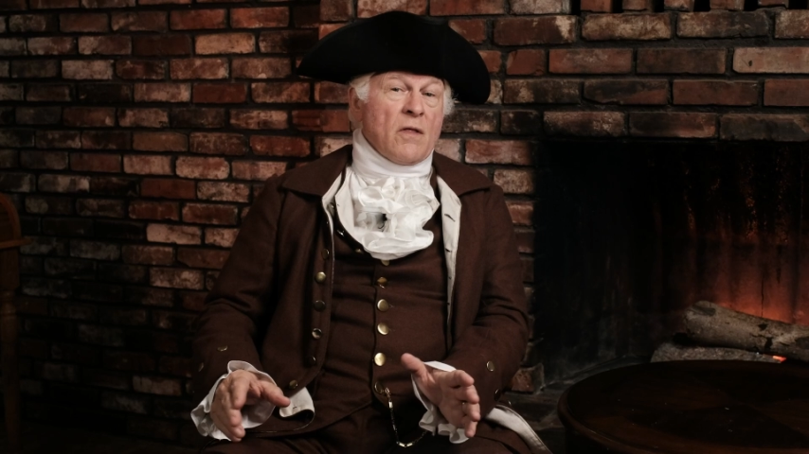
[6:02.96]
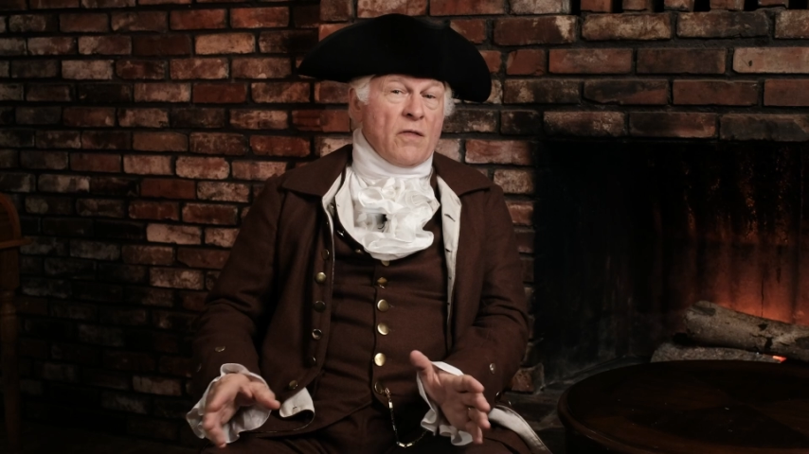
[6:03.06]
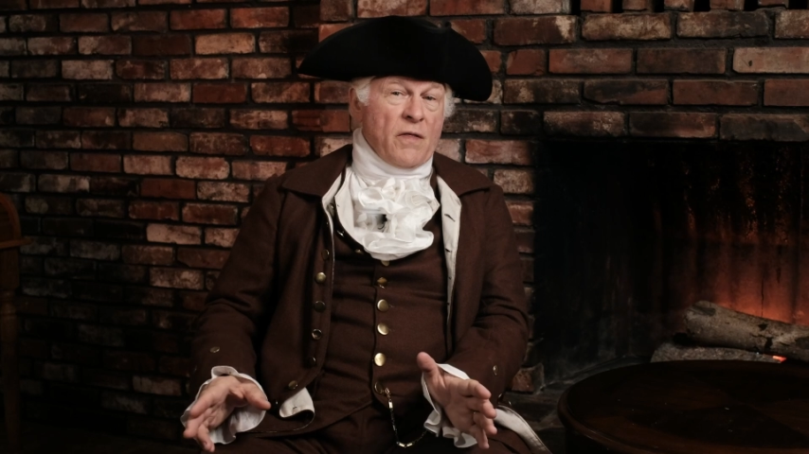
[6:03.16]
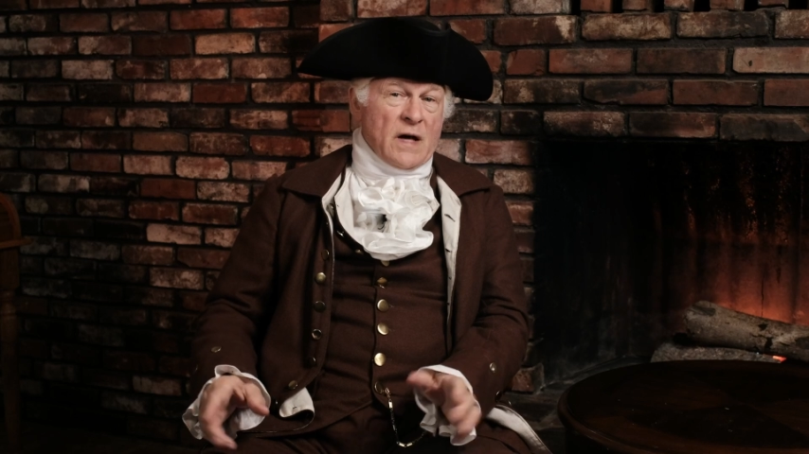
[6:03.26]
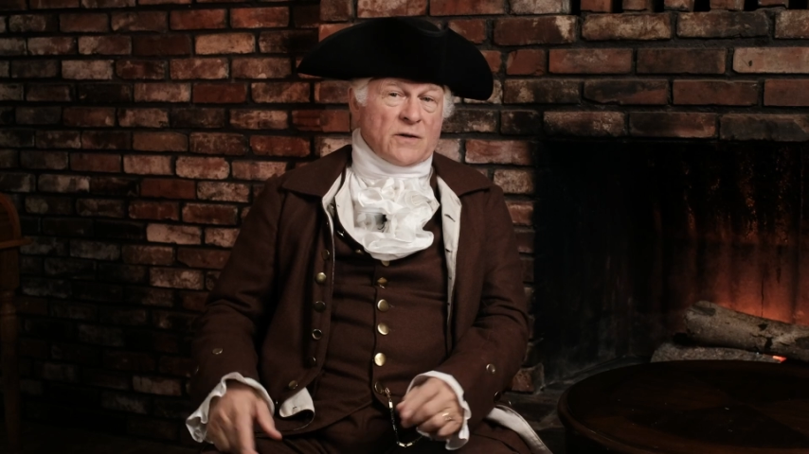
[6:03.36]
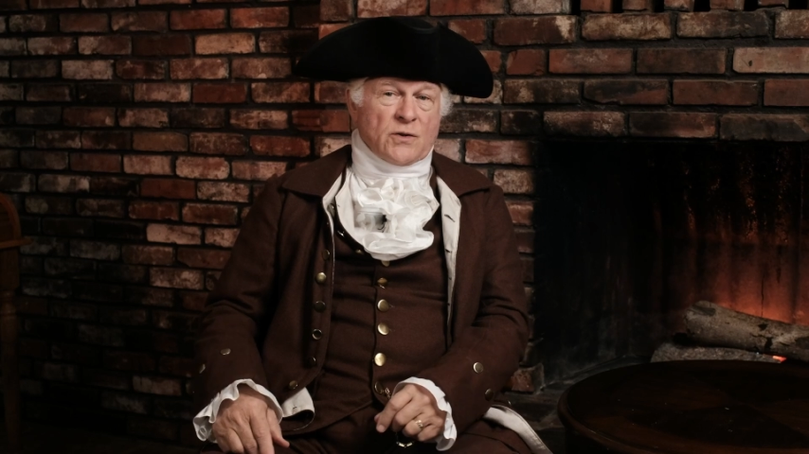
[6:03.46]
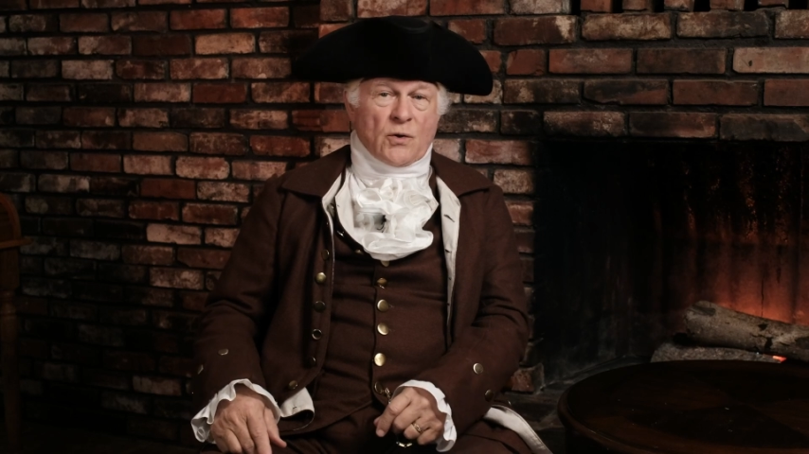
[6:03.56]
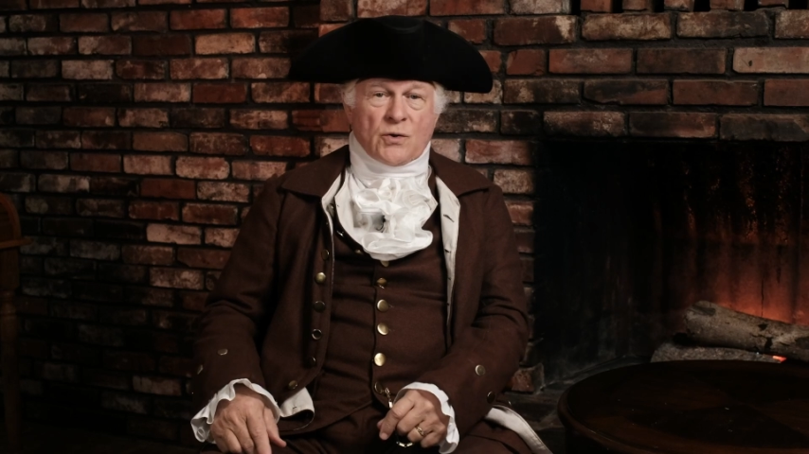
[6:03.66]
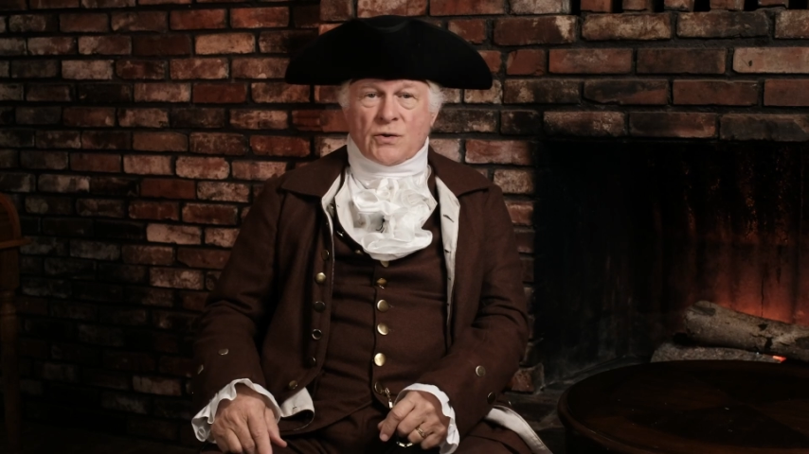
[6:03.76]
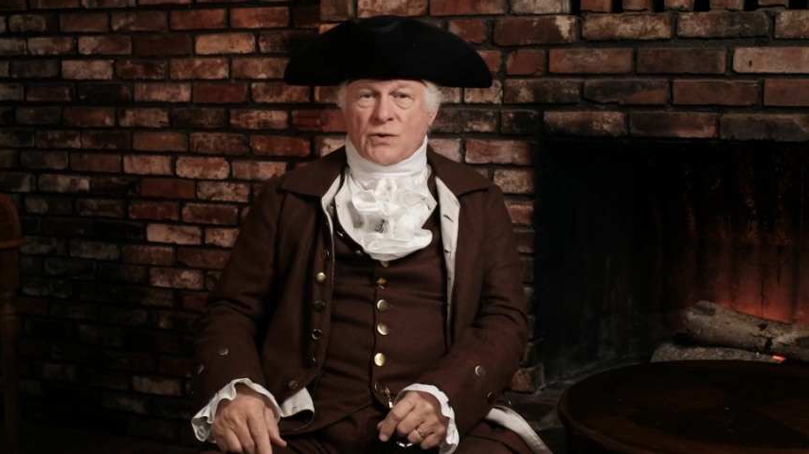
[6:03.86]
that
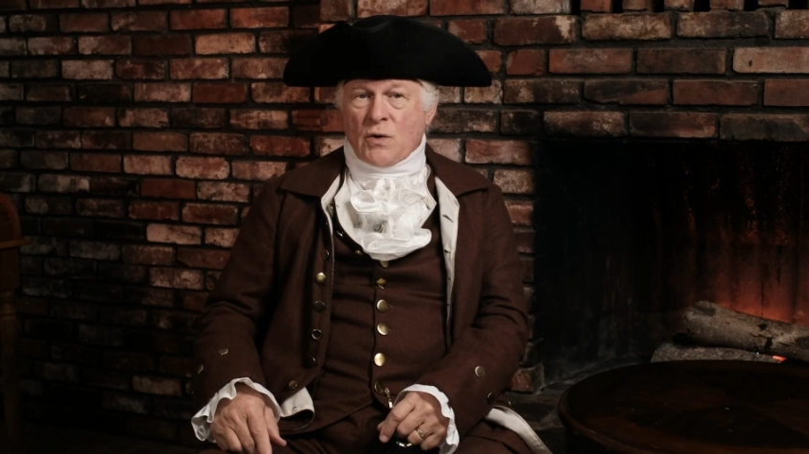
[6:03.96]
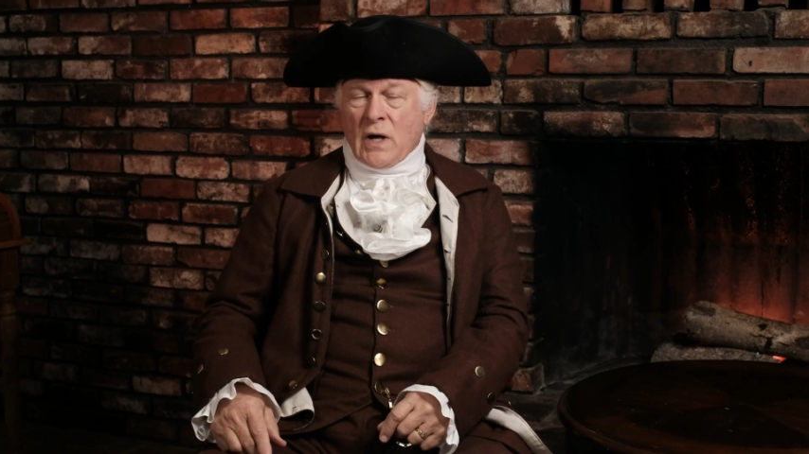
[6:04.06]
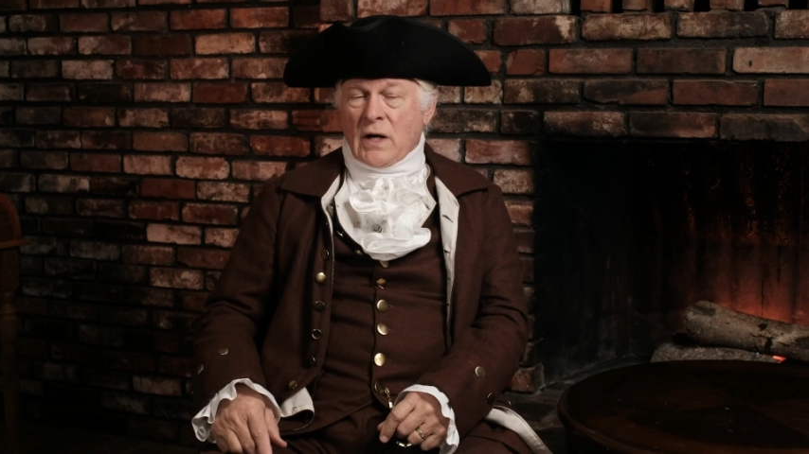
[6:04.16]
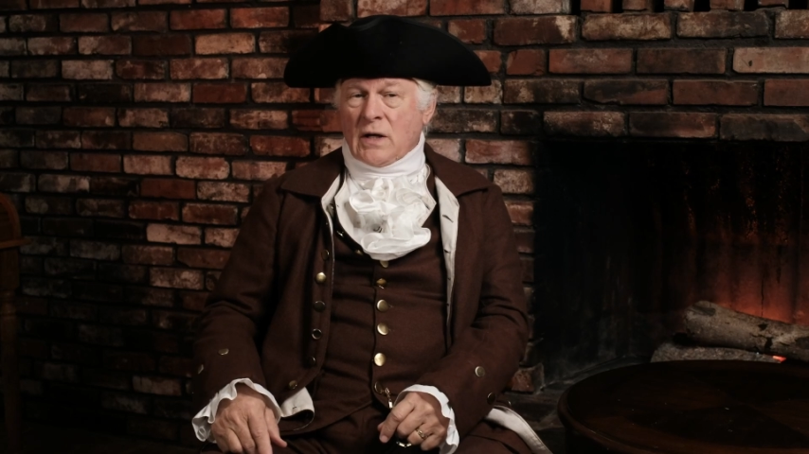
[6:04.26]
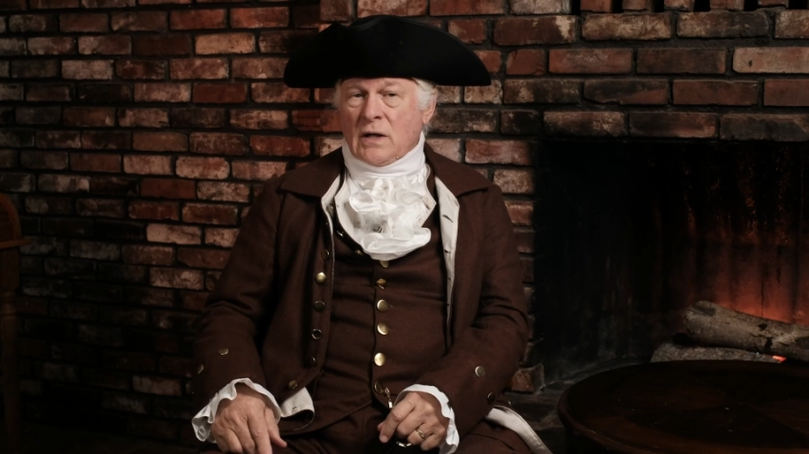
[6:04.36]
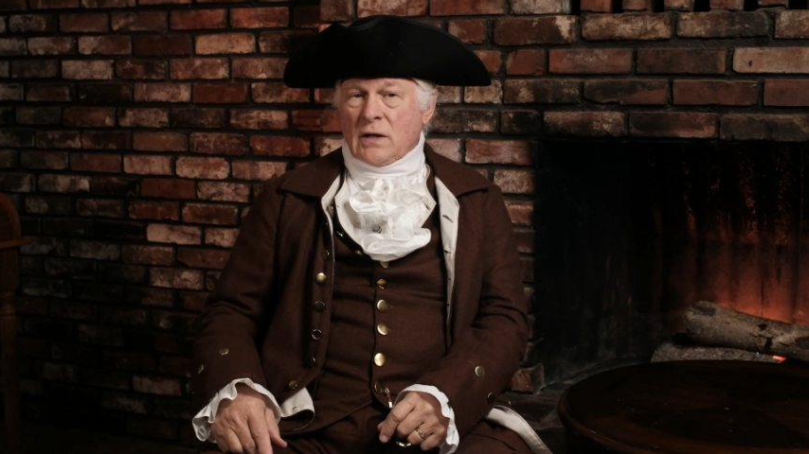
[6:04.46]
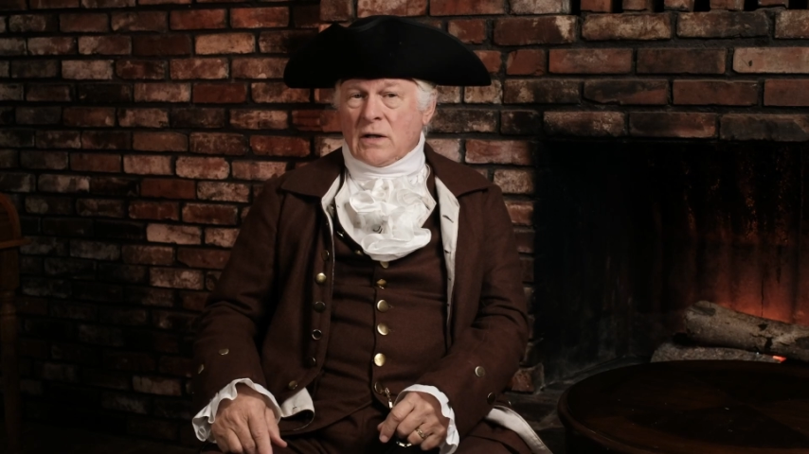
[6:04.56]
social strata.